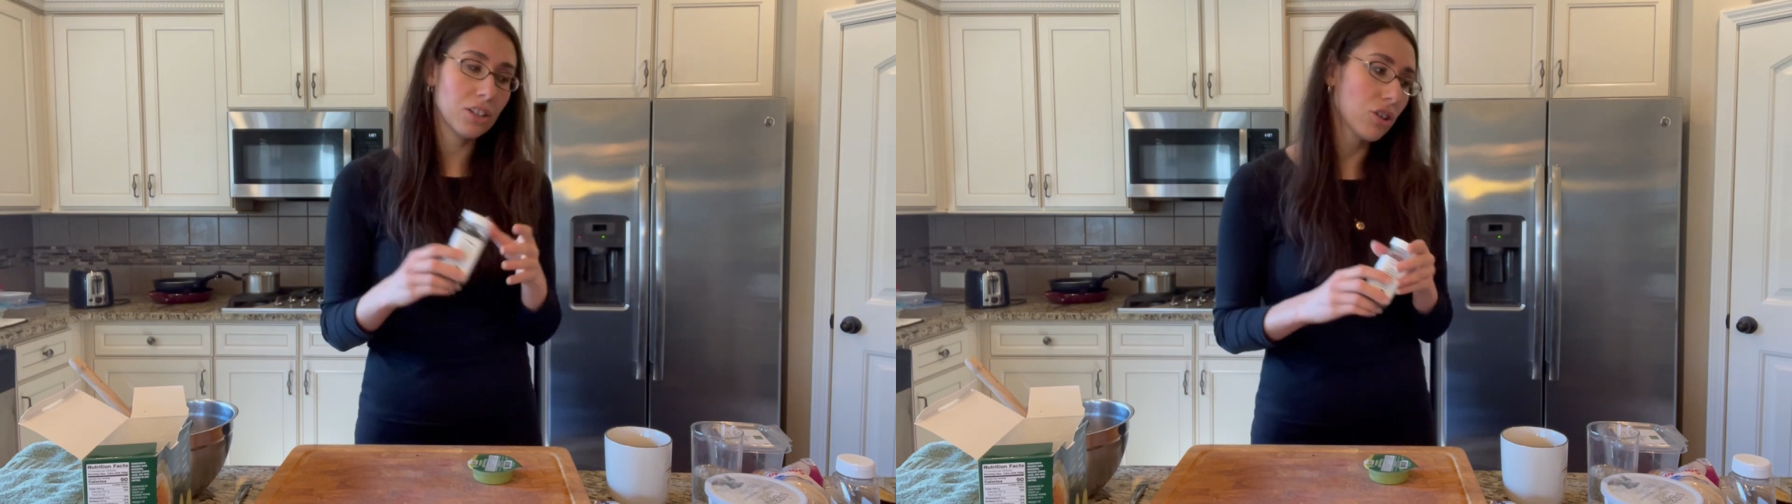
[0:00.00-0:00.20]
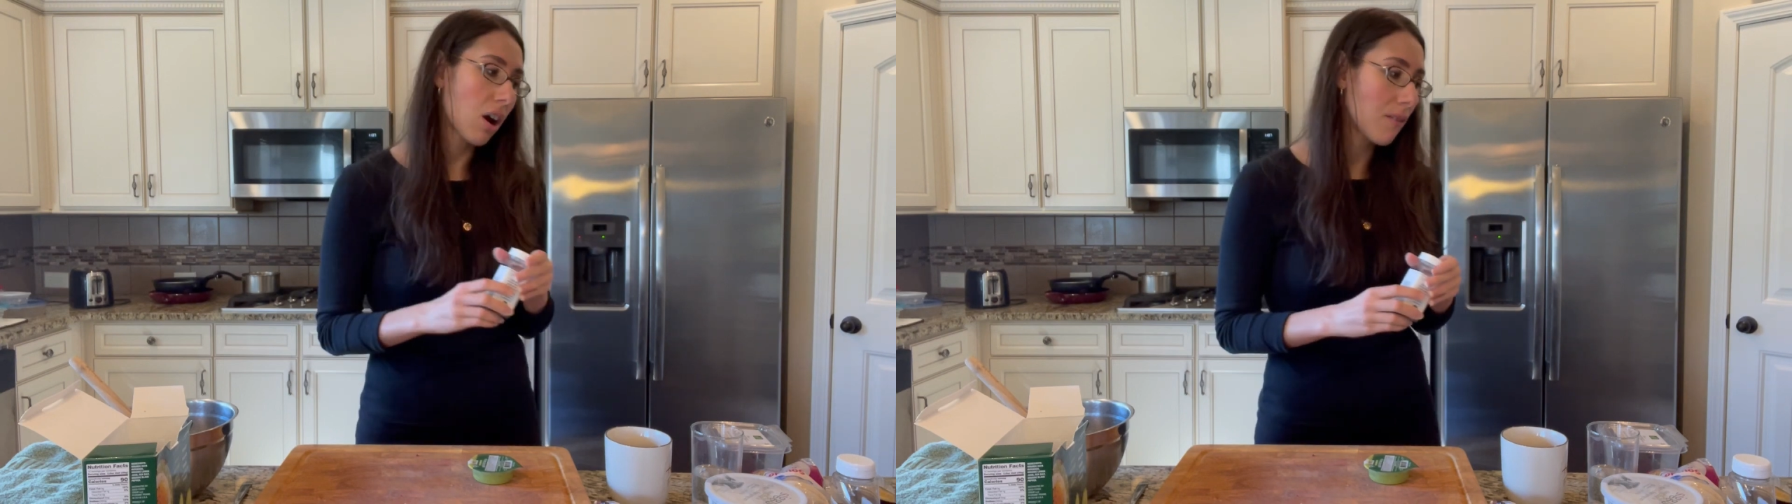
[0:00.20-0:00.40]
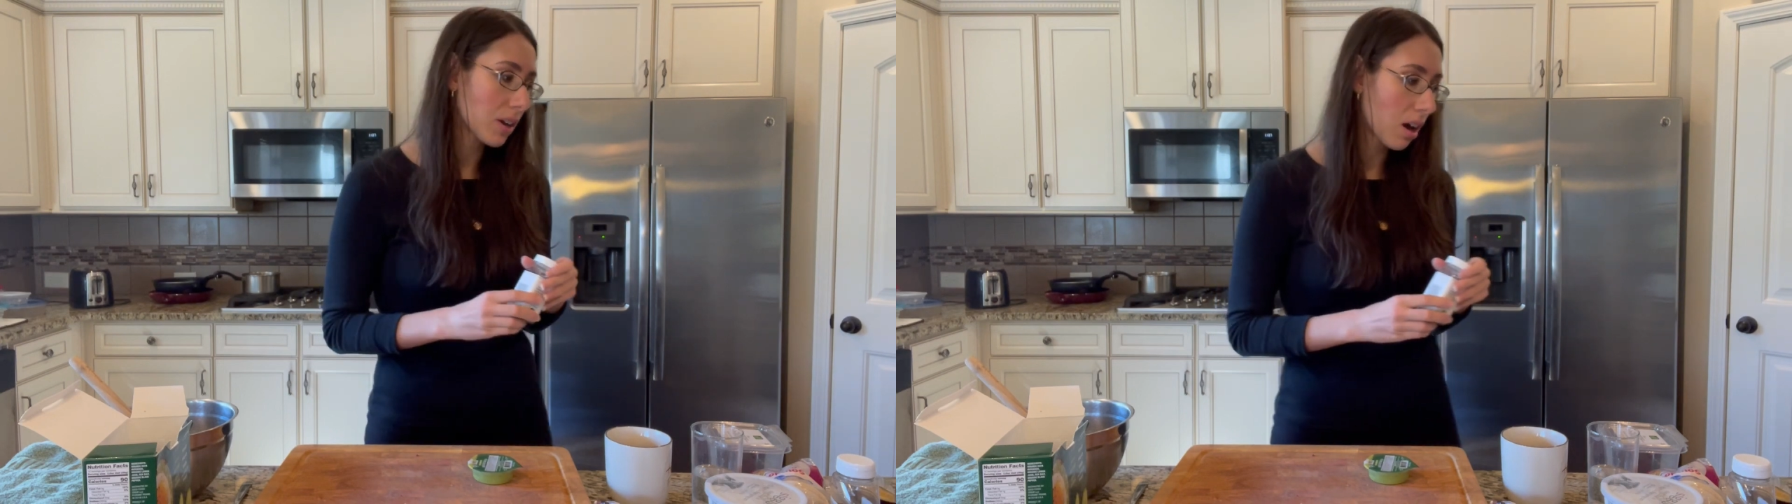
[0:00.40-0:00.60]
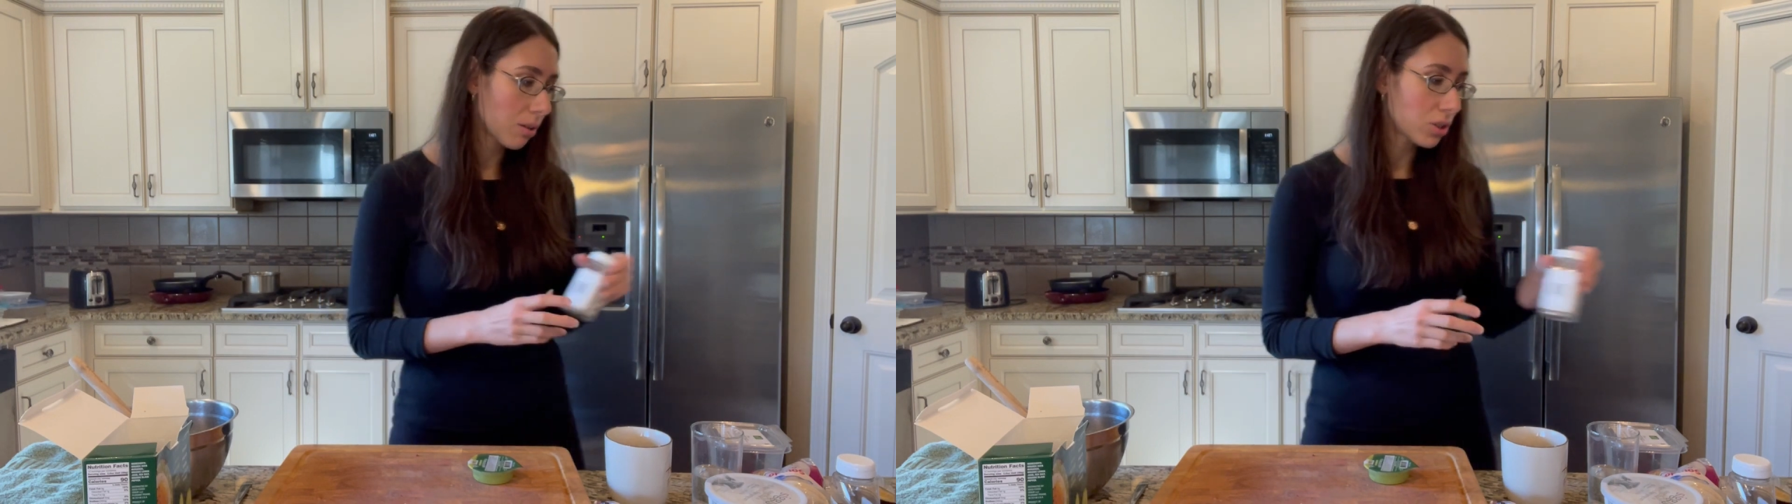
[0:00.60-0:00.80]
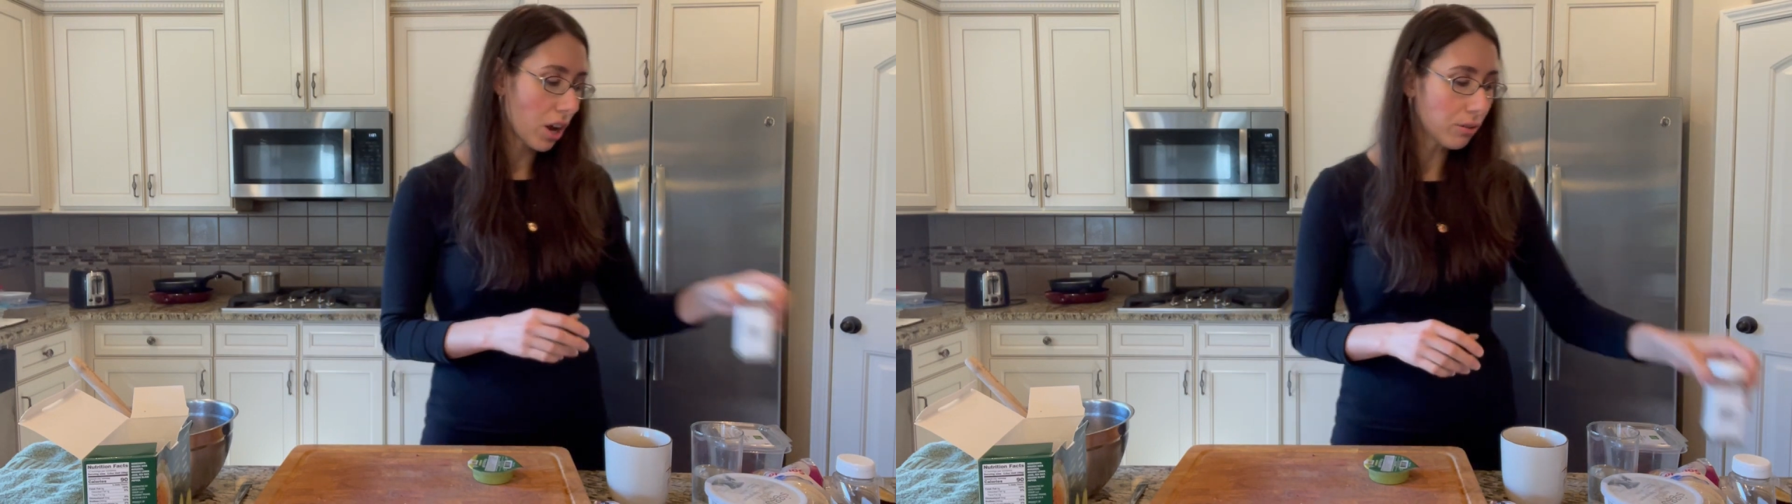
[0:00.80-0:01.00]
your
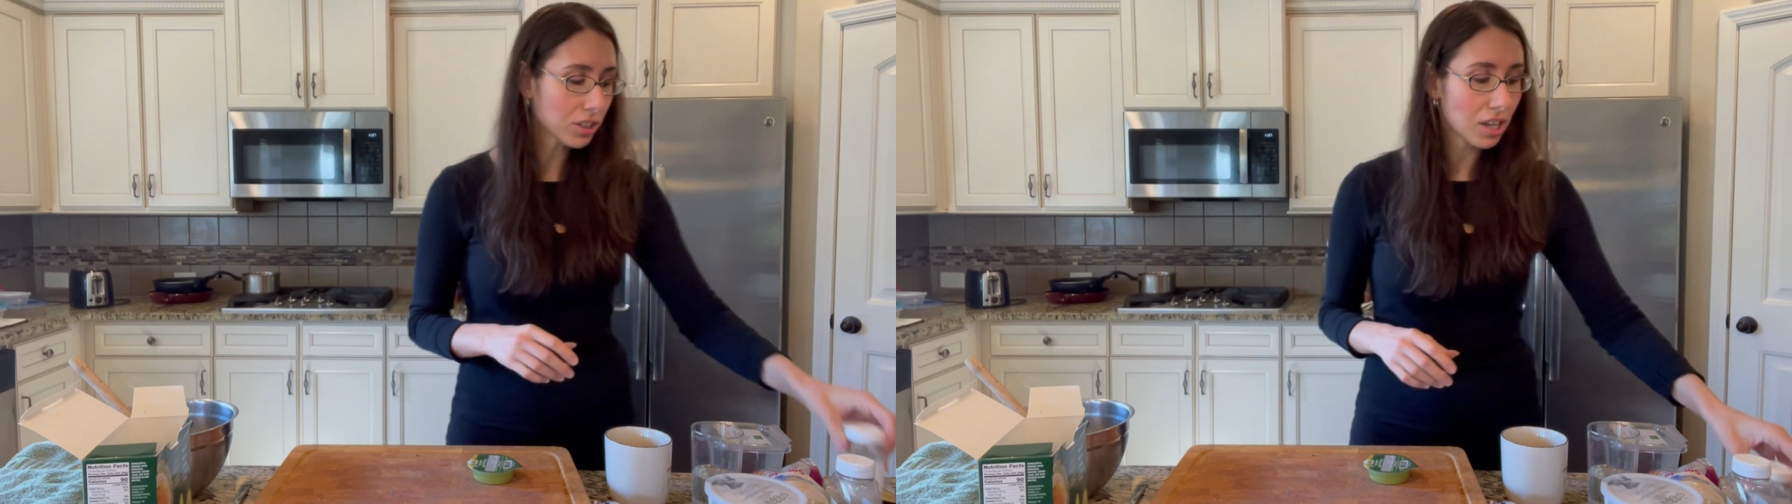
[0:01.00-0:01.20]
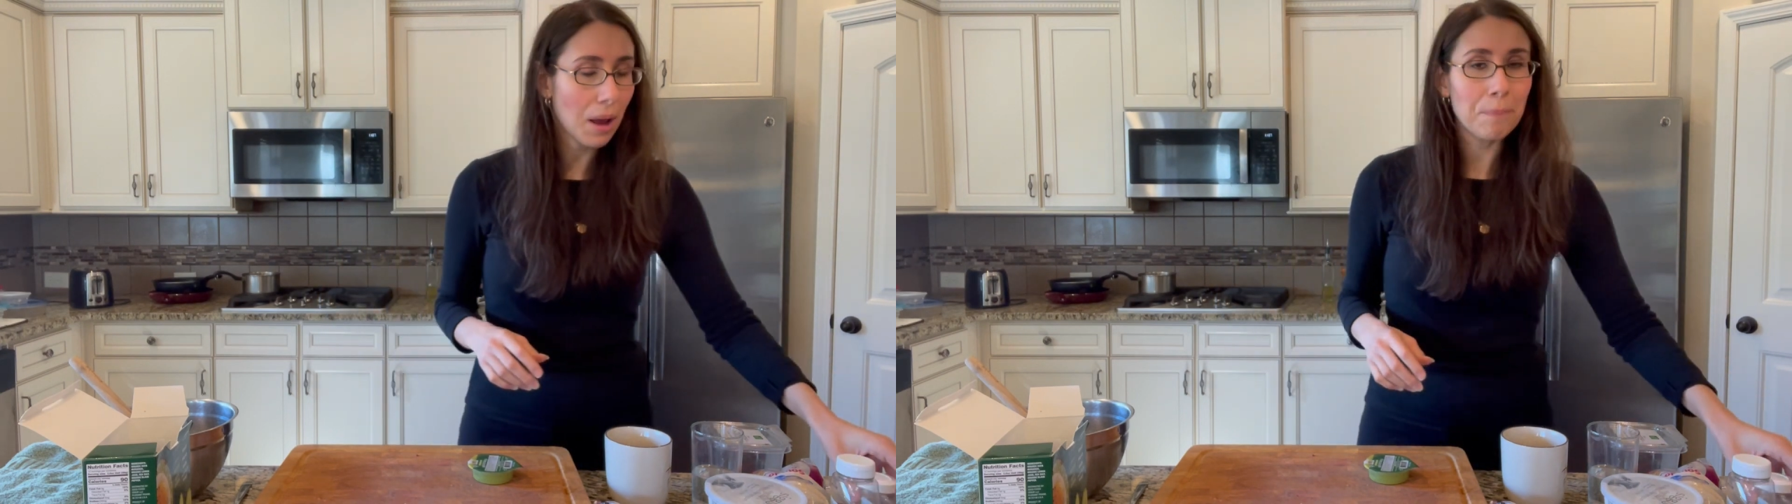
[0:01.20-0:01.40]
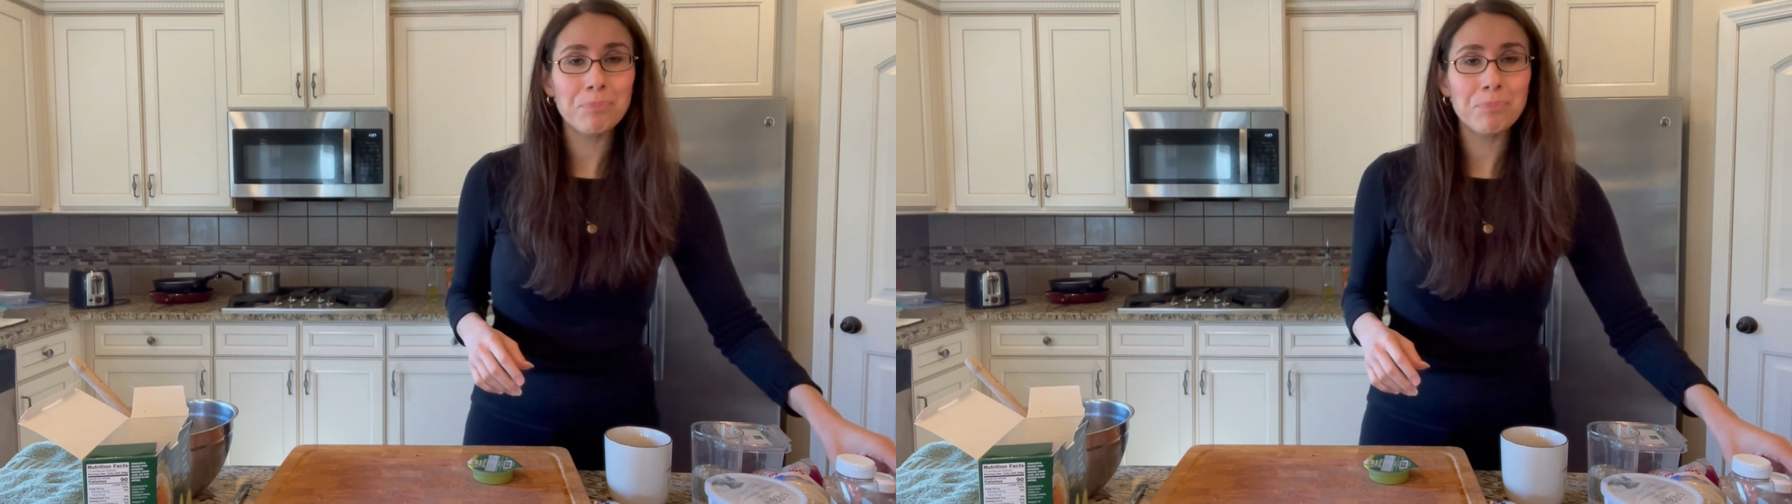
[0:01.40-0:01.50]
avocado toast.